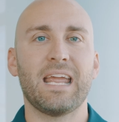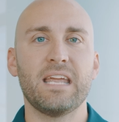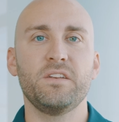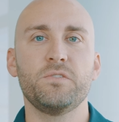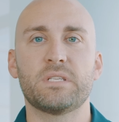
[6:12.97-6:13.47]

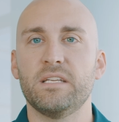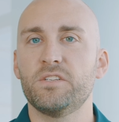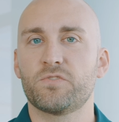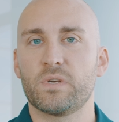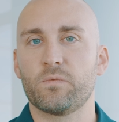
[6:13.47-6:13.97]
and use
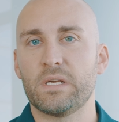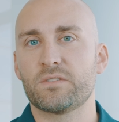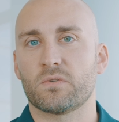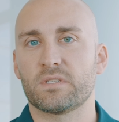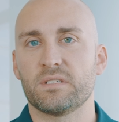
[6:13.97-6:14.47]
industry
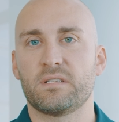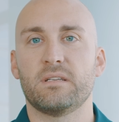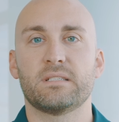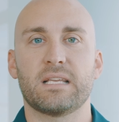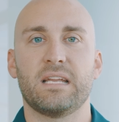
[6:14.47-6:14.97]
resources to
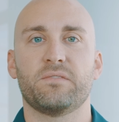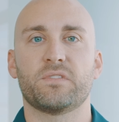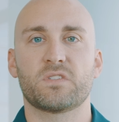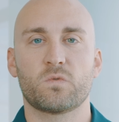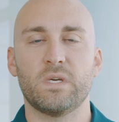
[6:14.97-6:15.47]
decide if
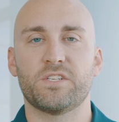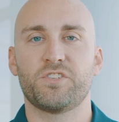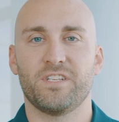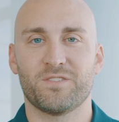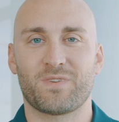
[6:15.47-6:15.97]
the
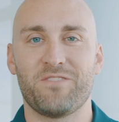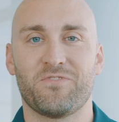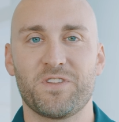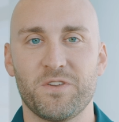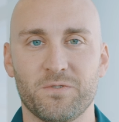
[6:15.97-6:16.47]
switch is right
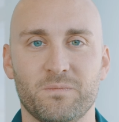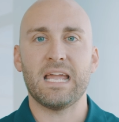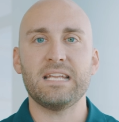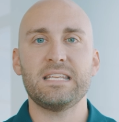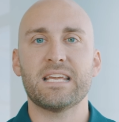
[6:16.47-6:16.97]
for you.
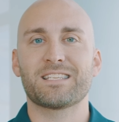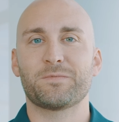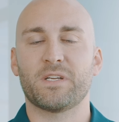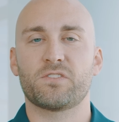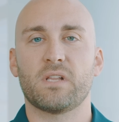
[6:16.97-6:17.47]
ATS
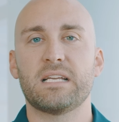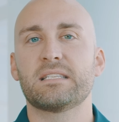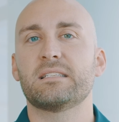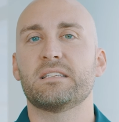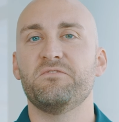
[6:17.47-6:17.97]

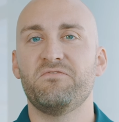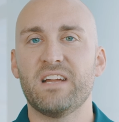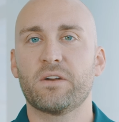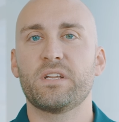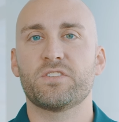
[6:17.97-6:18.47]
specializes in
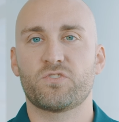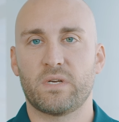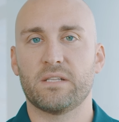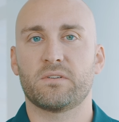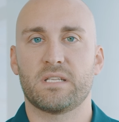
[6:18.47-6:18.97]
various
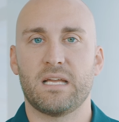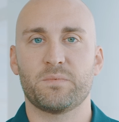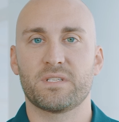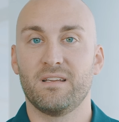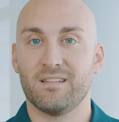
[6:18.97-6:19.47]
trailer
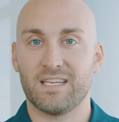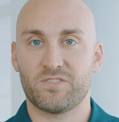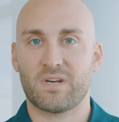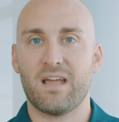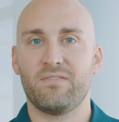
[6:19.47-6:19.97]
types, like
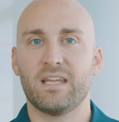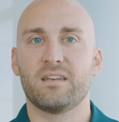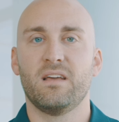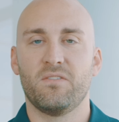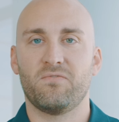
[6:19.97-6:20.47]
dry
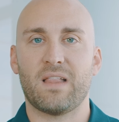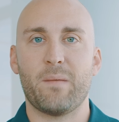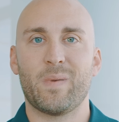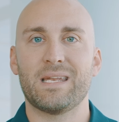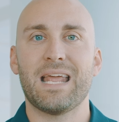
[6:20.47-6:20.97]
van,
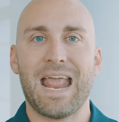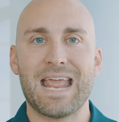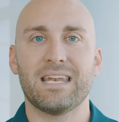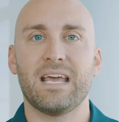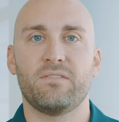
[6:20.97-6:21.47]
flatbed,
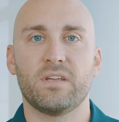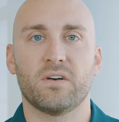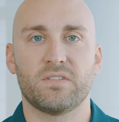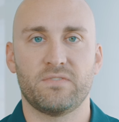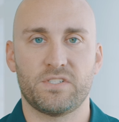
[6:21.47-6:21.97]
and heavy
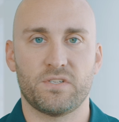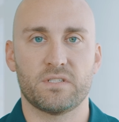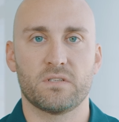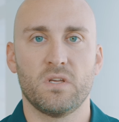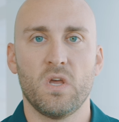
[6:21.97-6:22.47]
haul divisions.